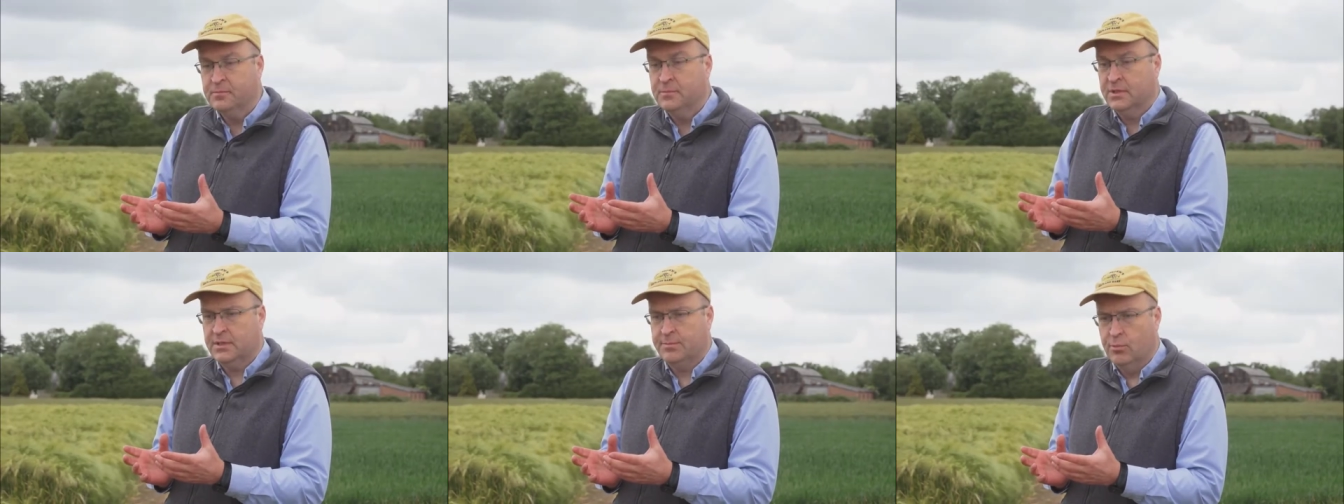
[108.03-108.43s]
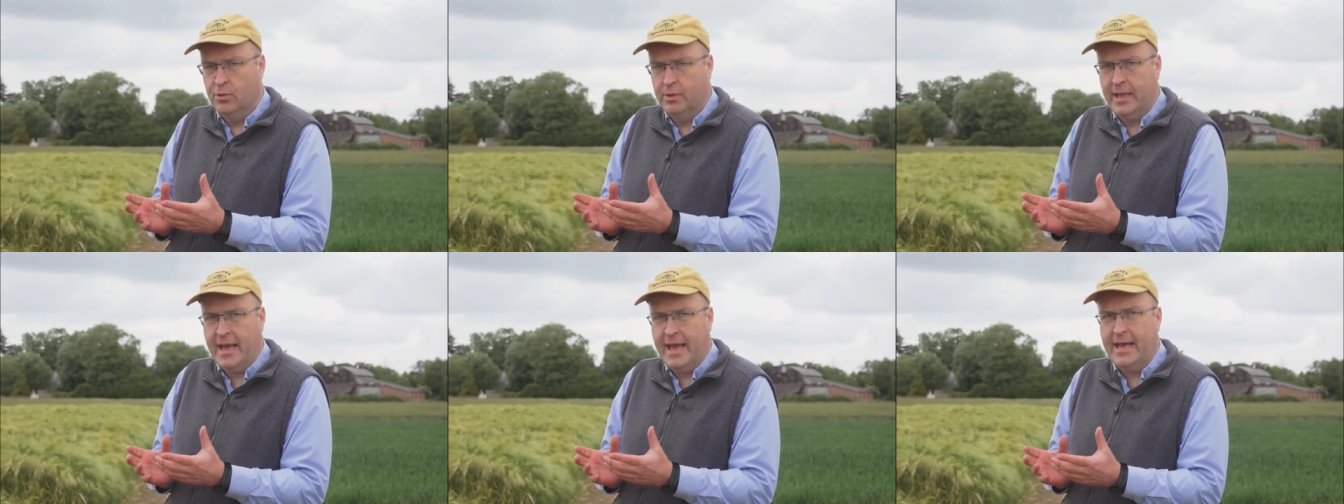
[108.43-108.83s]

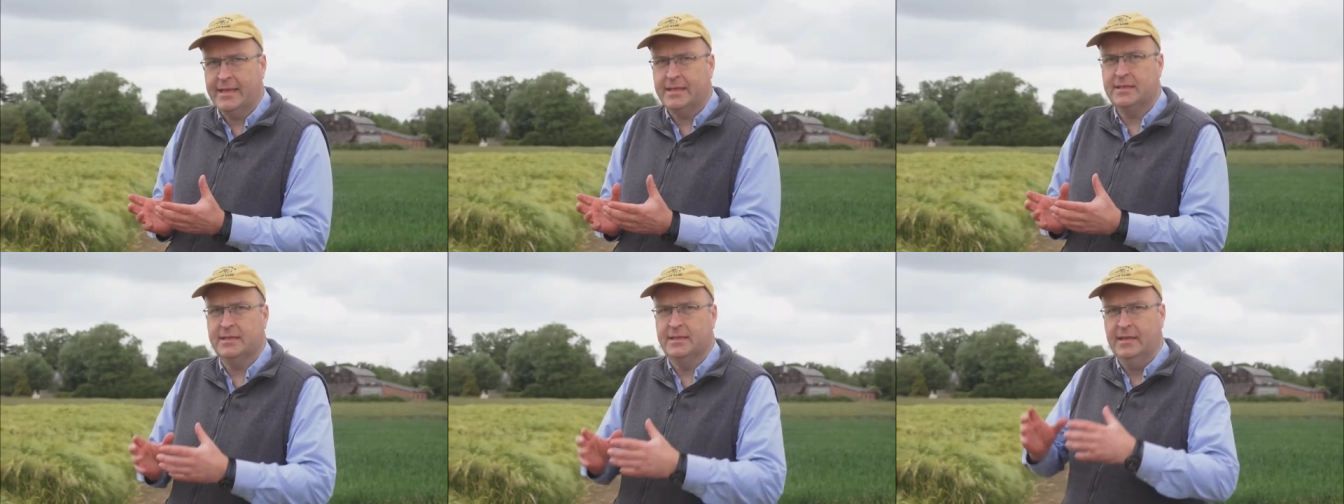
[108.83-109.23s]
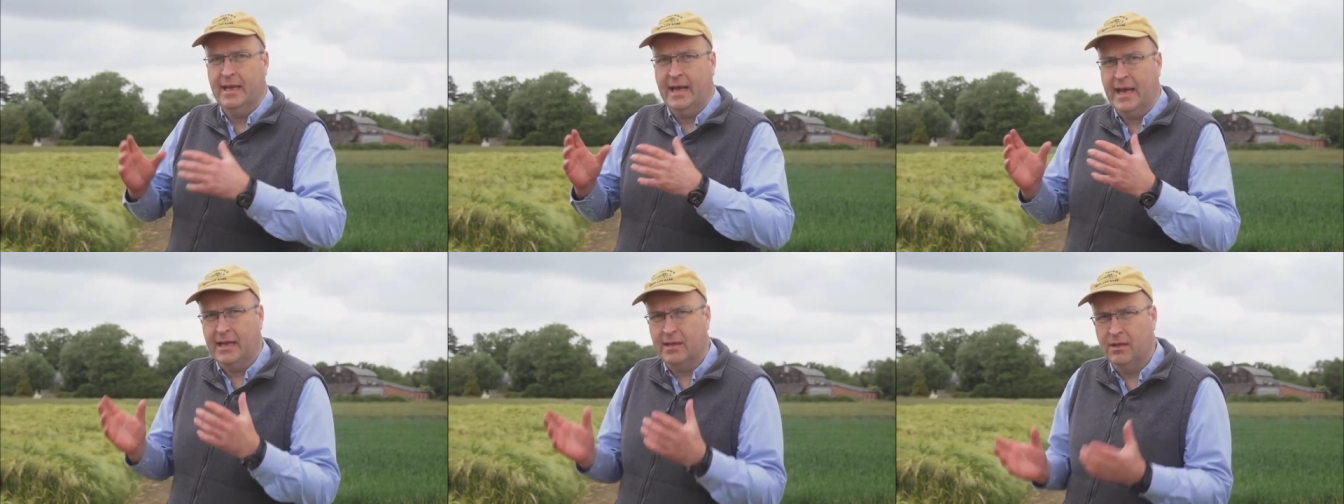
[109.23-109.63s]
smaller heads
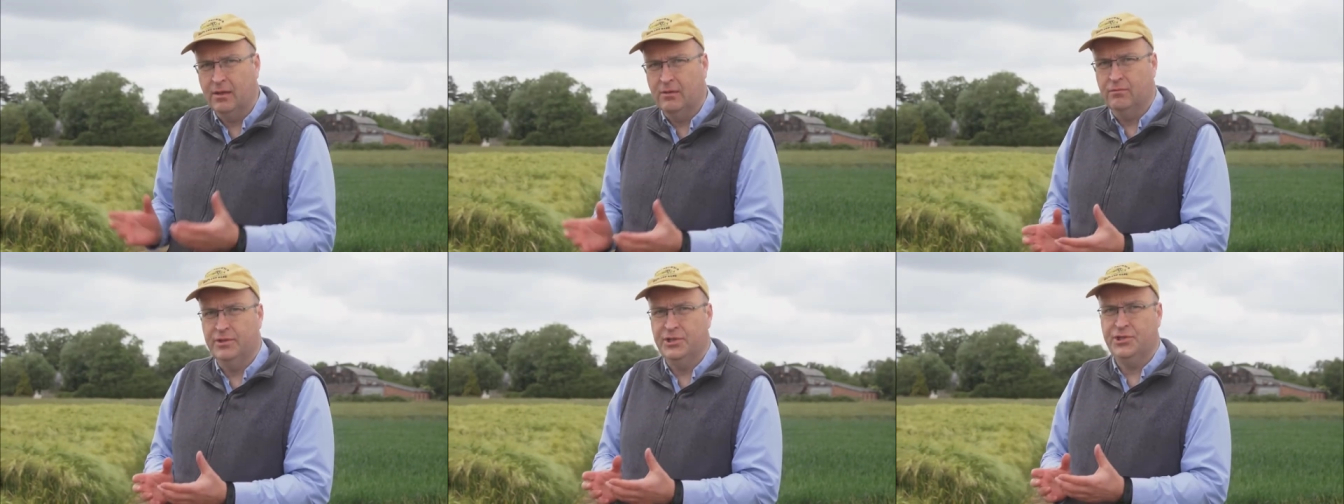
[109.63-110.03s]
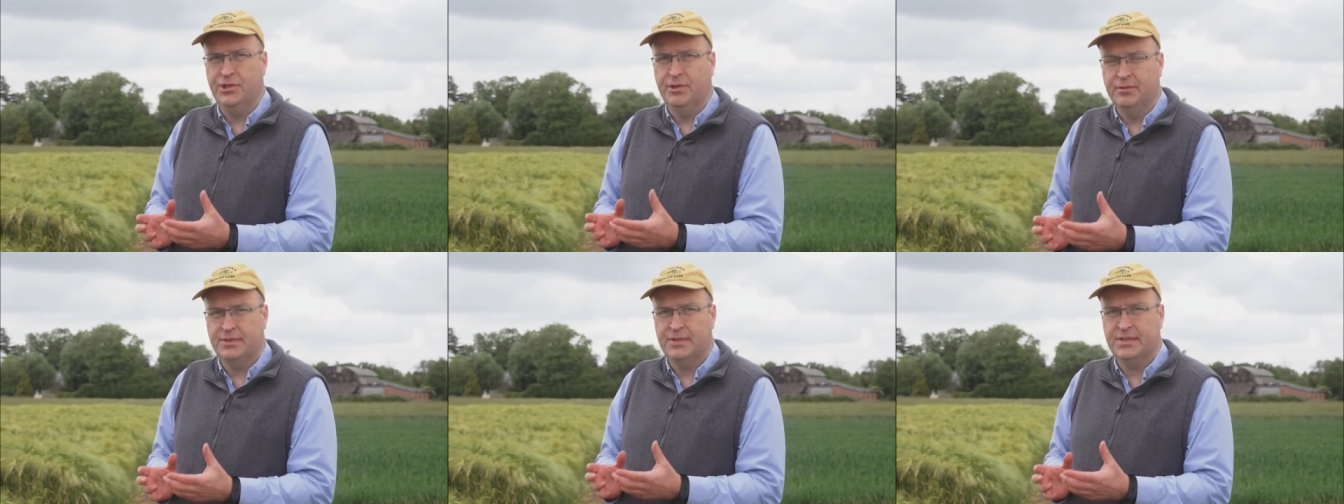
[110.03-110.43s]
and a
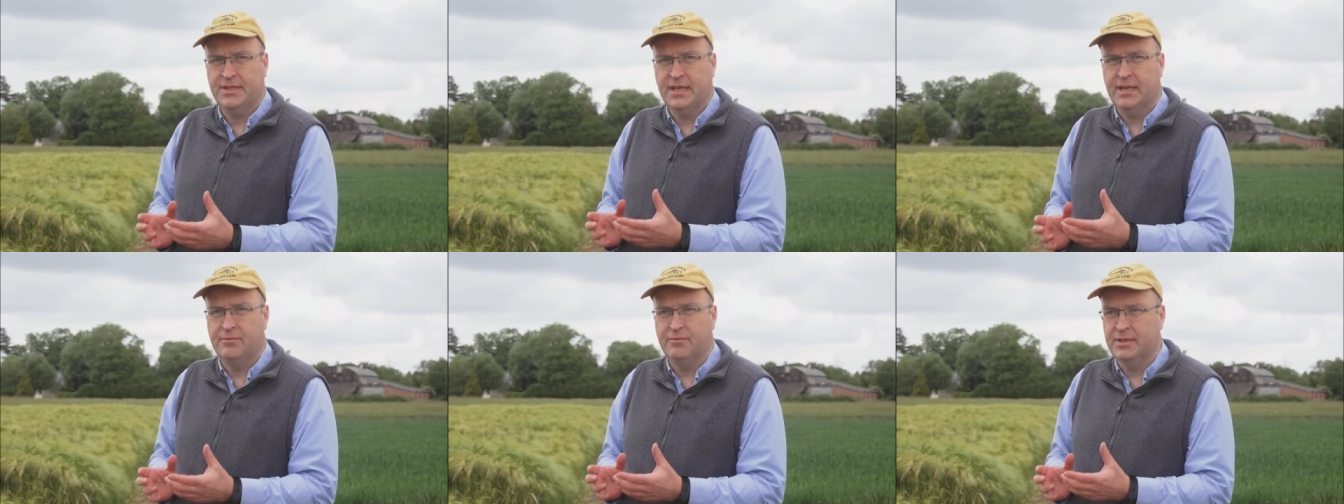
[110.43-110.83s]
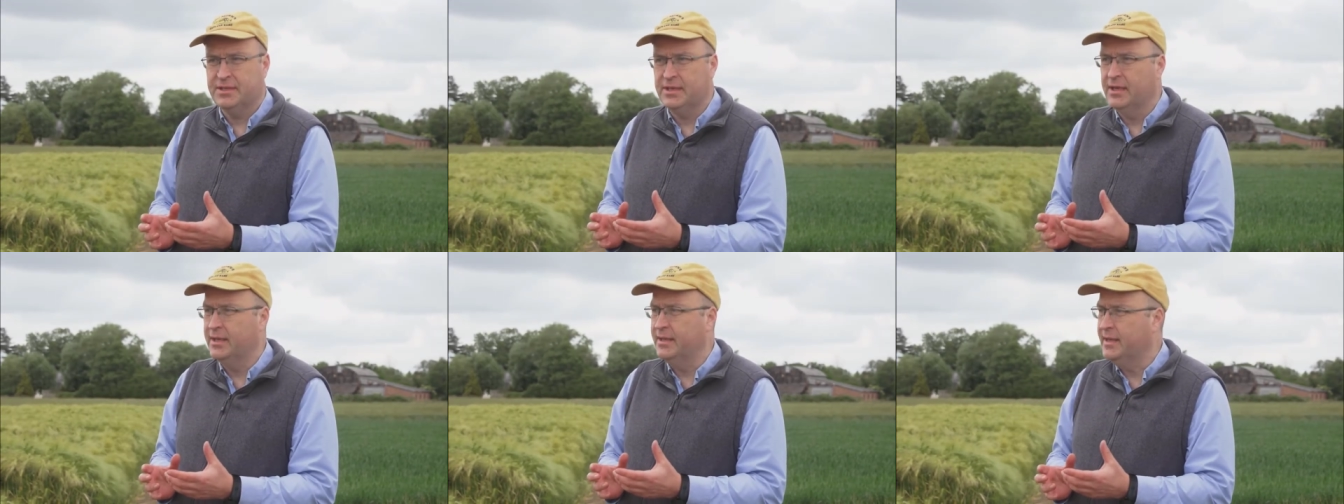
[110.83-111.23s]
reduced seed
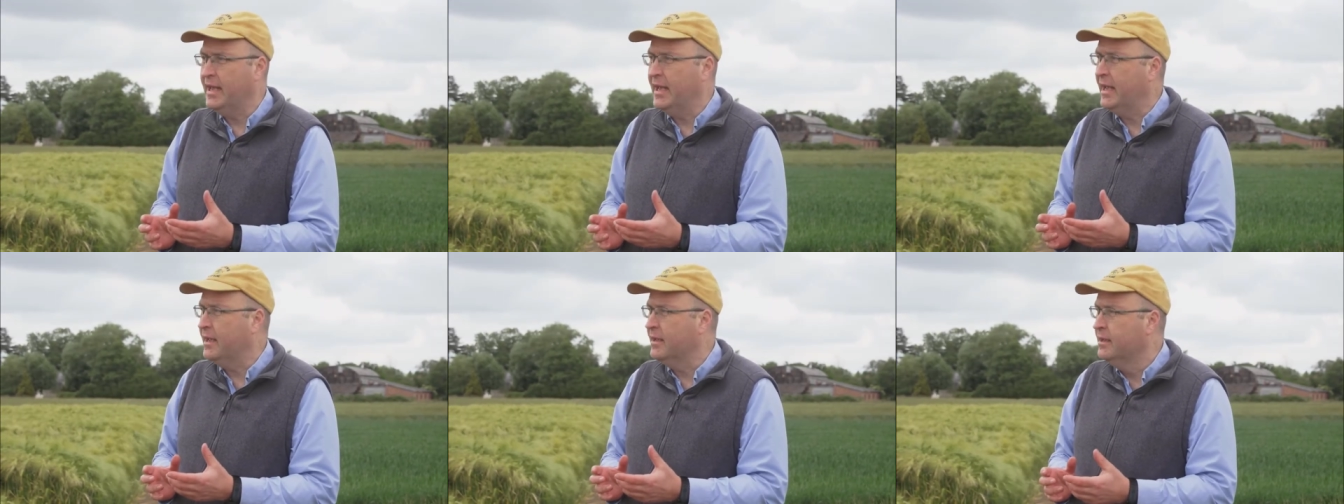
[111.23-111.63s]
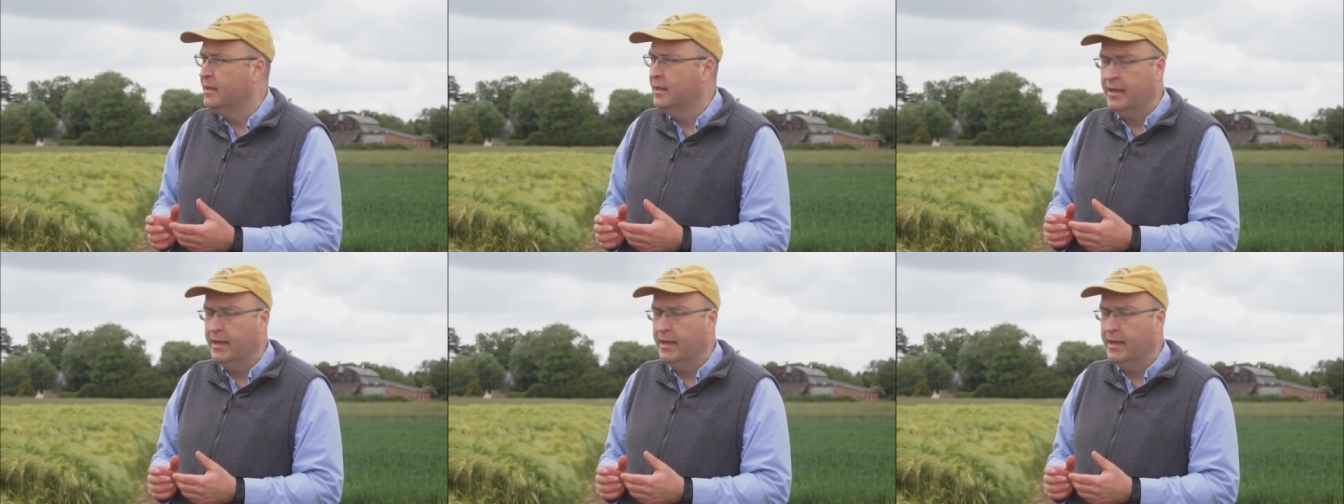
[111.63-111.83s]
return there.